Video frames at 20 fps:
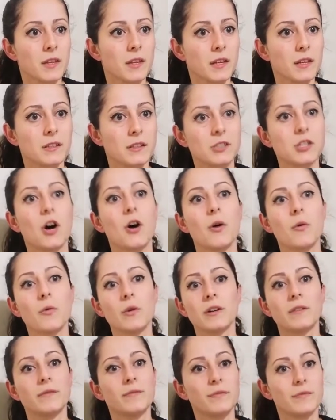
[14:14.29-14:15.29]
So
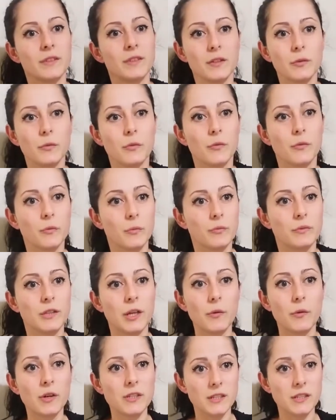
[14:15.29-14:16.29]
there
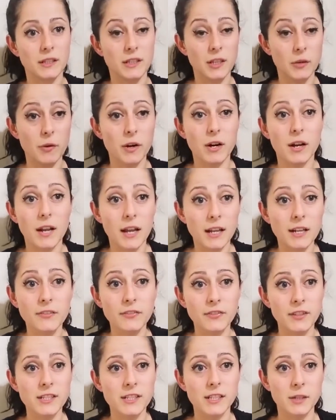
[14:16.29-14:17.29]
were a lot of
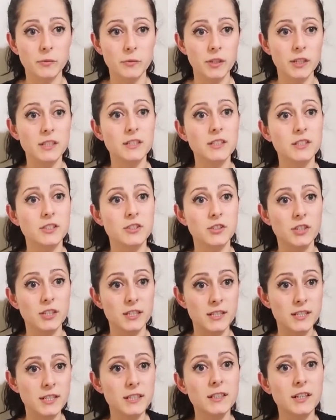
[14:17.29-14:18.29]
things that we needed to
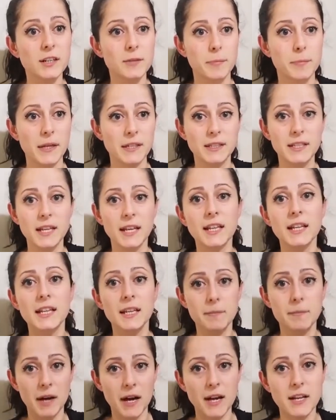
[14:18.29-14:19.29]
consider, but getting
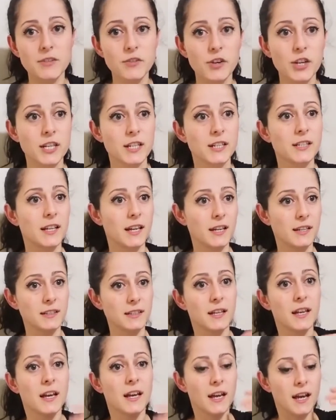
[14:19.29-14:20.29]
him hydrated
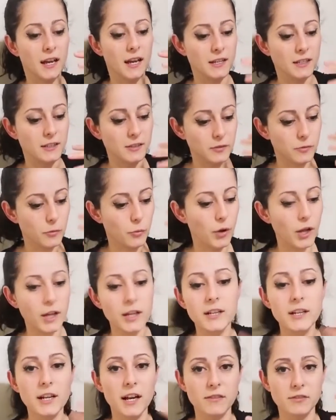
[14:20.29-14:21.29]
and well
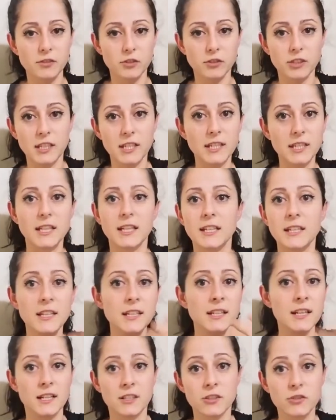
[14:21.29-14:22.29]
enough so that he can
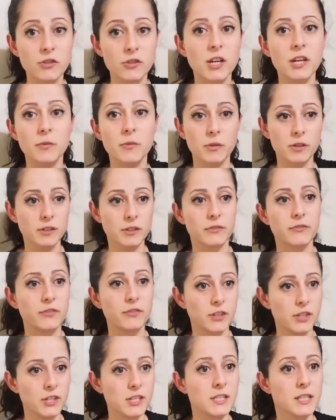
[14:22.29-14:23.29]
eat and drink were the
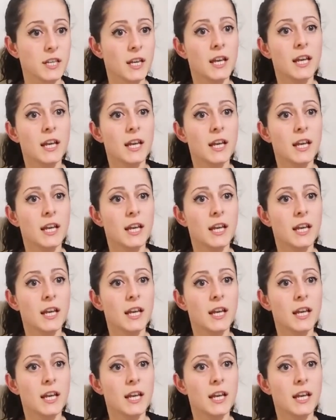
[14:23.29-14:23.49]
first.